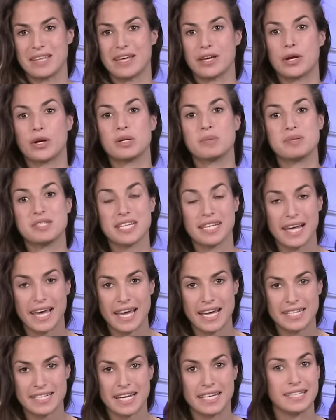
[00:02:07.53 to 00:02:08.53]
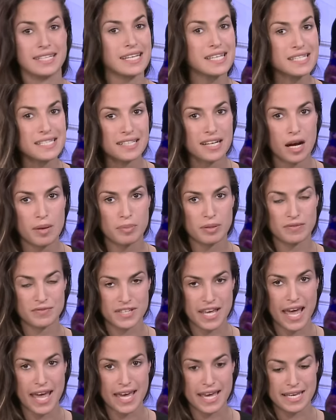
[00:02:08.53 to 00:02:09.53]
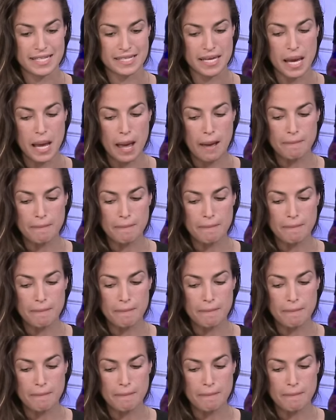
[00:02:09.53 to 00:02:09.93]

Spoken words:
They're going to be delayed at least a couple of days